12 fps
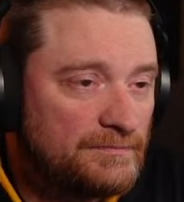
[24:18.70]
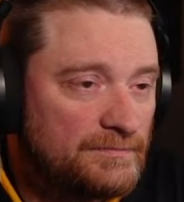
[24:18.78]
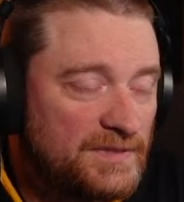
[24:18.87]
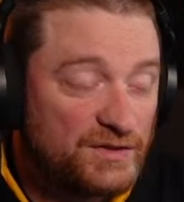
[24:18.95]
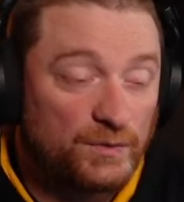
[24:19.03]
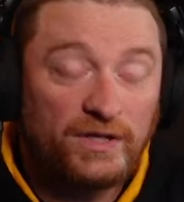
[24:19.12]

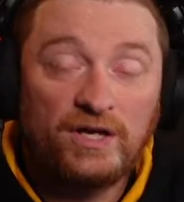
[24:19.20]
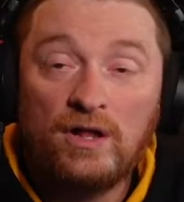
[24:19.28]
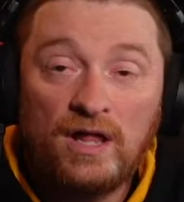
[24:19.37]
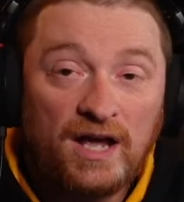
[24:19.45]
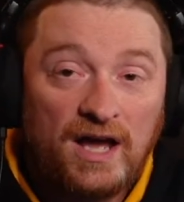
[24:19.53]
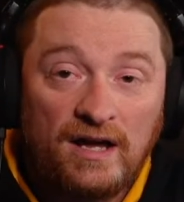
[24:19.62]
it's really all
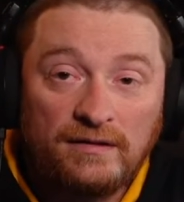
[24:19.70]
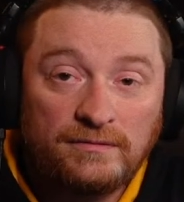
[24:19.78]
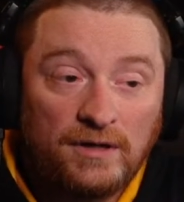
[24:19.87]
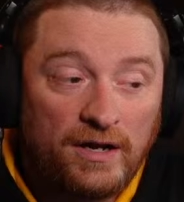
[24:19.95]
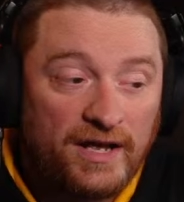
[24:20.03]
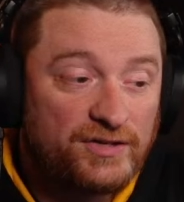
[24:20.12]
I got
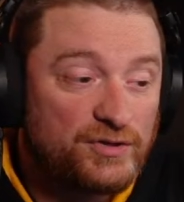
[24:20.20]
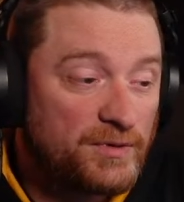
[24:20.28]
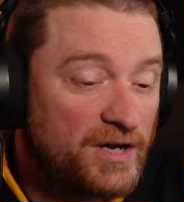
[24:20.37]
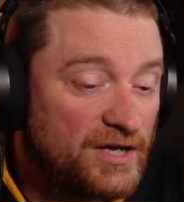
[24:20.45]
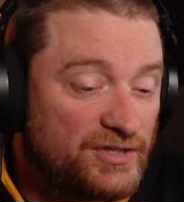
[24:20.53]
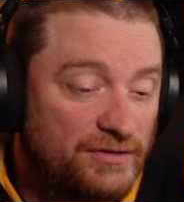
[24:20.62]
on Andrew
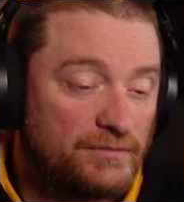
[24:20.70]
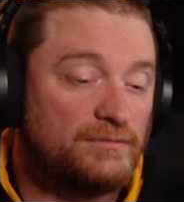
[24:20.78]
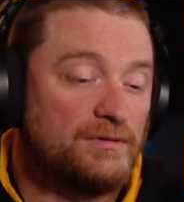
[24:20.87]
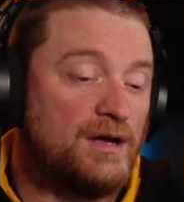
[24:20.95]
McCutchen.